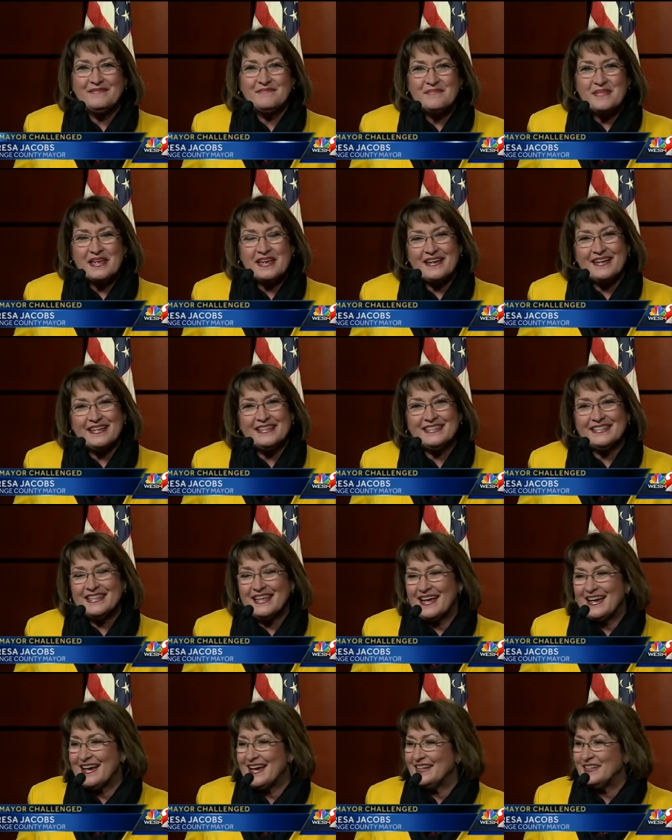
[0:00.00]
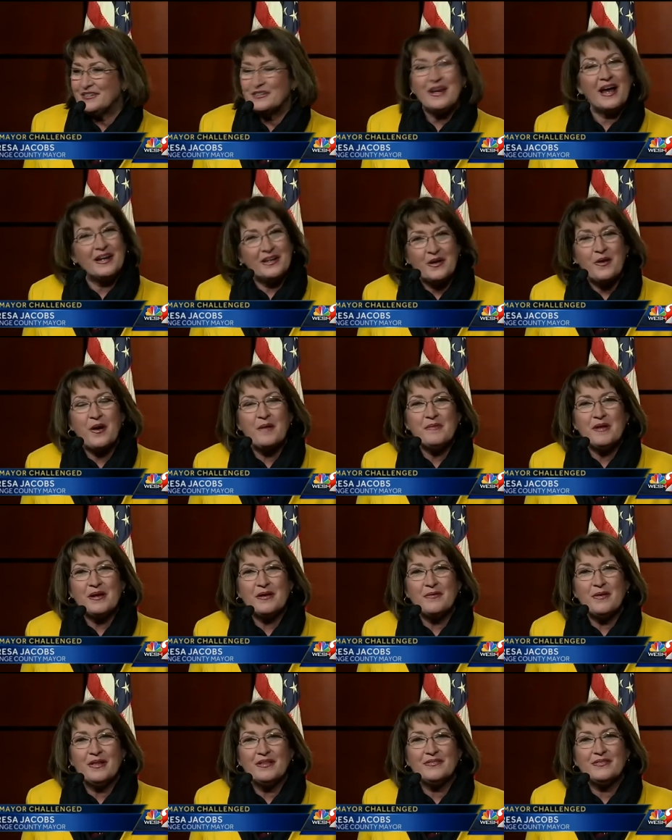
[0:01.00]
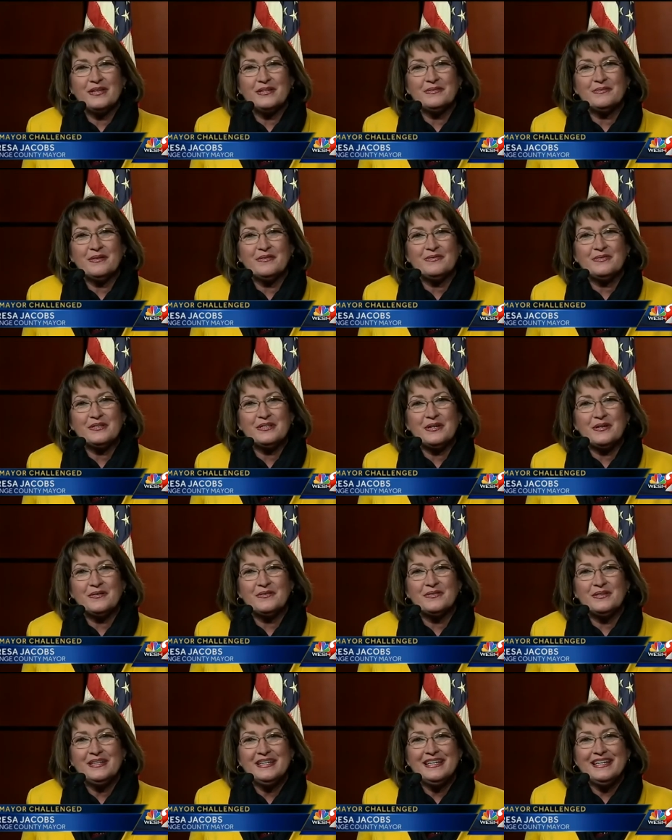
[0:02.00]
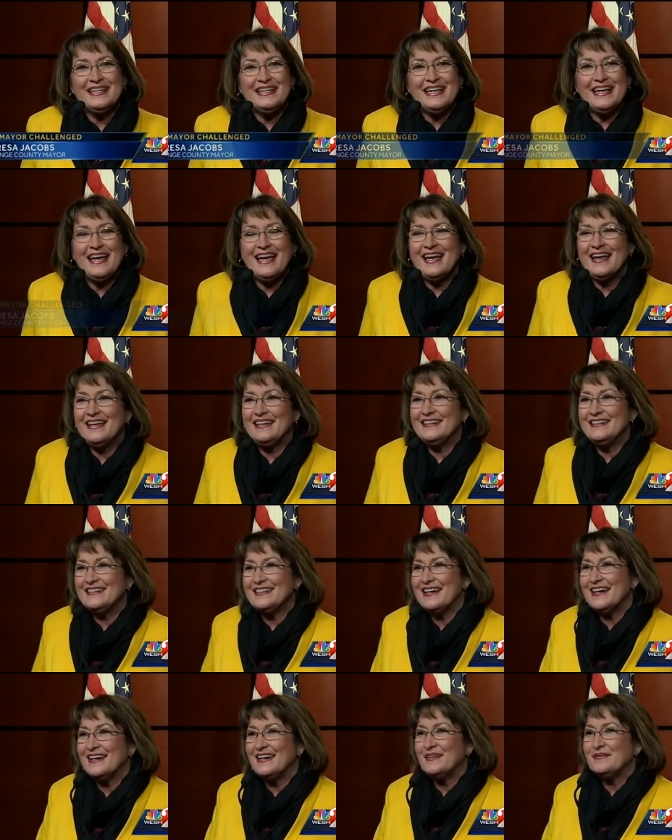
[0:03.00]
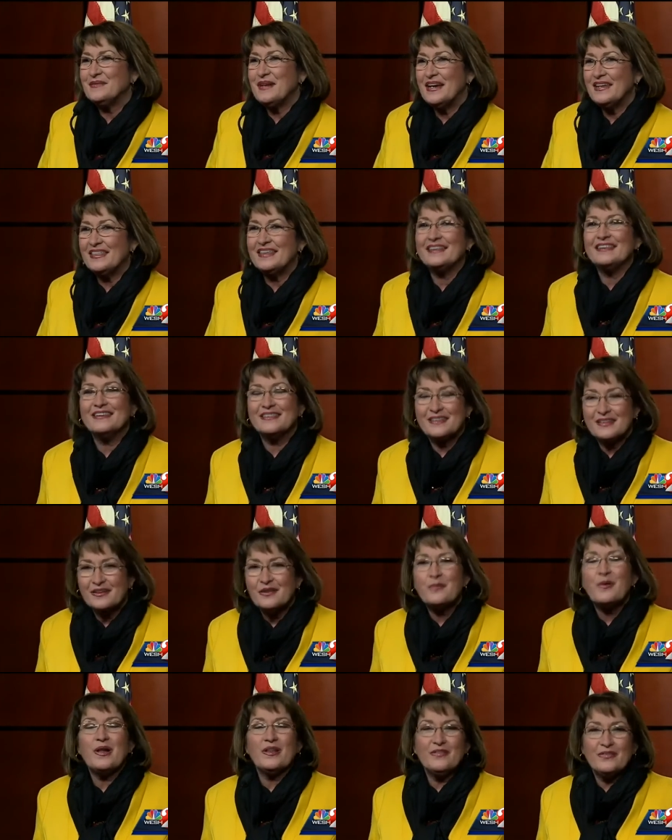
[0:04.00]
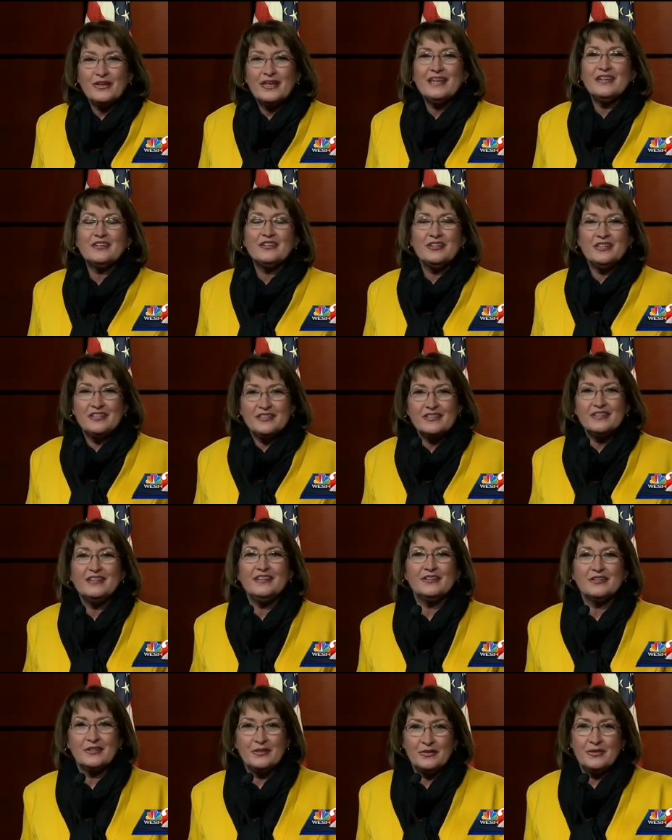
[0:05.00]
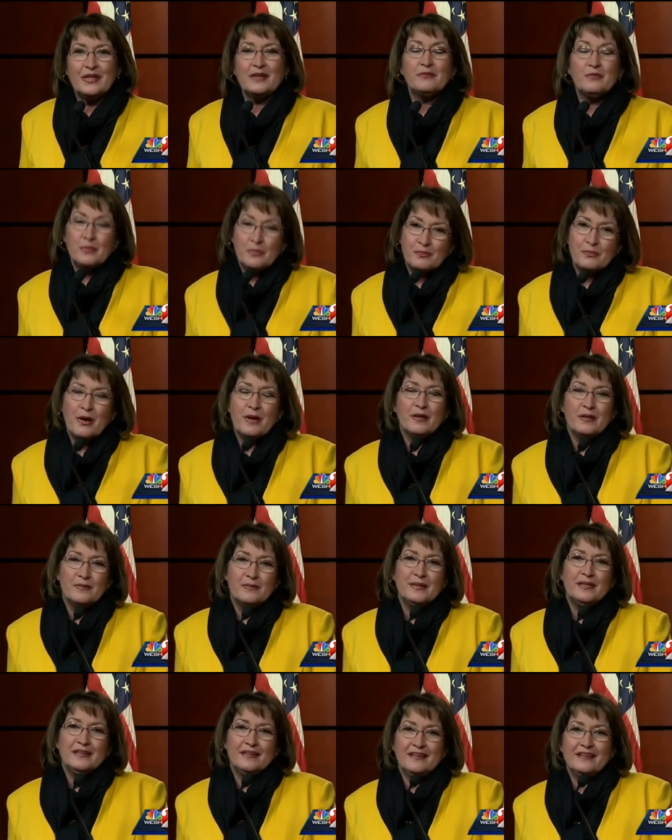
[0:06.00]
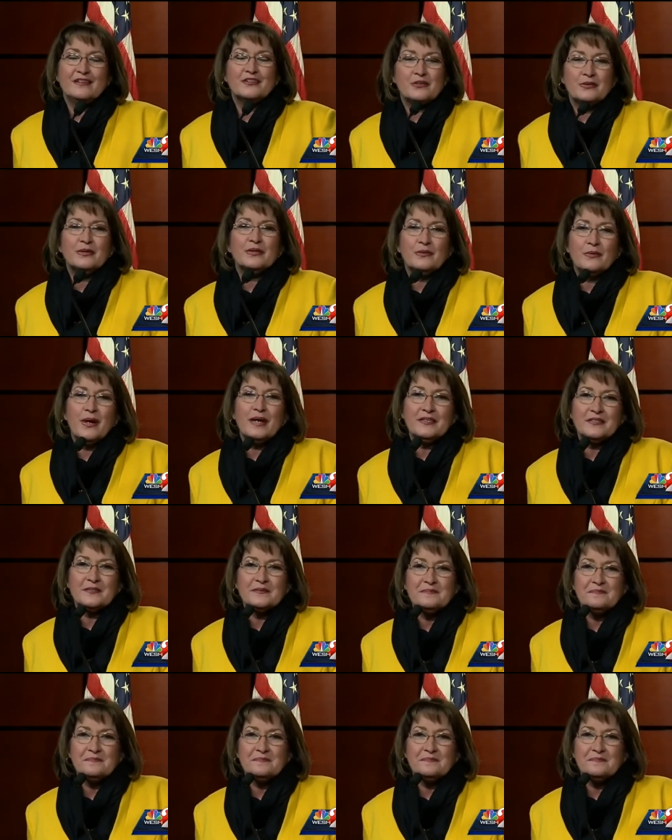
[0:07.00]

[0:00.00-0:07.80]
because uh, I, I, know I'm not qualified to run for sheriff. And um, I think that the qualification is an issue that will probably be an issue in the race.